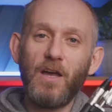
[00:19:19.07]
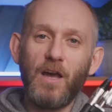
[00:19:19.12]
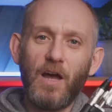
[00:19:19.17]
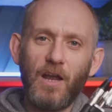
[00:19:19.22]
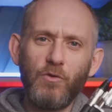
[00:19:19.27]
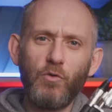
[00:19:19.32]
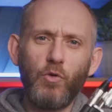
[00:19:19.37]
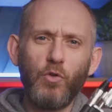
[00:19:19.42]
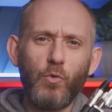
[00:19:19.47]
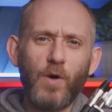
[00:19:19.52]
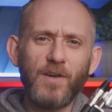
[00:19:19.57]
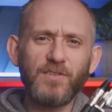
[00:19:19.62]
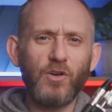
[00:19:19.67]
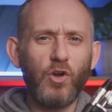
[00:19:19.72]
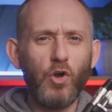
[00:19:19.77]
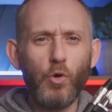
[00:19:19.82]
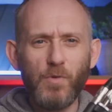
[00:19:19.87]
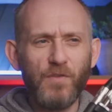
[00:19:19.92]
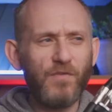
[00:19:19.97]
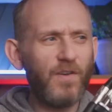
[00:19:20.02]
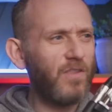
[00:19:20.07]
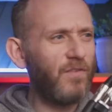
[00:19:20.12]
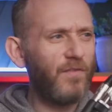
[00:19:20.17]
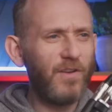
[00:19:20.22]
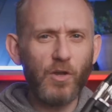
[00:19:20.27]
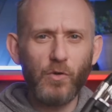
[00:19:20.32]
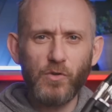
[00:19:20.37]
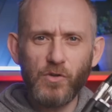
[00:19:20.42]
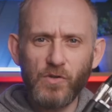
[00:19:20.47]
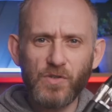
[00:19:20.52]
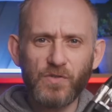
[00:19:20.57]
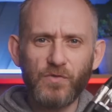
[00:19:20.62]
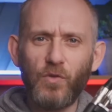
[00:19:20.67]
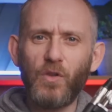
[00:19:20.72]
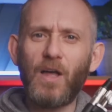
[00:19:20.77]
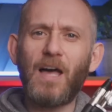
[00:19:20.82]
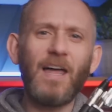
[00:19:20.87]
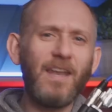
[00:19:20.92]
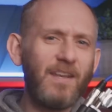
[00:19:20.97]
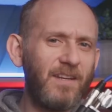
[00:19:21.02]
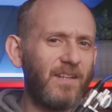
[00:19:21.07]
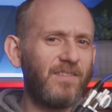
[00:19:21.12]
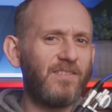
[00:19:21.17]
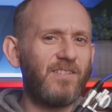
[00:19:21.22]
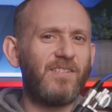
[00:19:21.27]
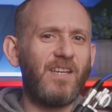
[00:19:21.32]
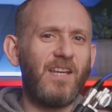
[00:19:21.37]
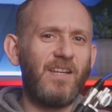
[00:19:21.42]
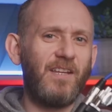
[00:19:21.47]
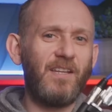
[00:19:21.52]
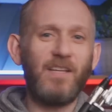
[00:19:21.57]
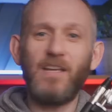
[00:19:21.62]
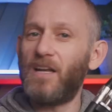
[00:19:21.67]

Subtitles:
And otherwise, I hope you found the video useful and entertaining.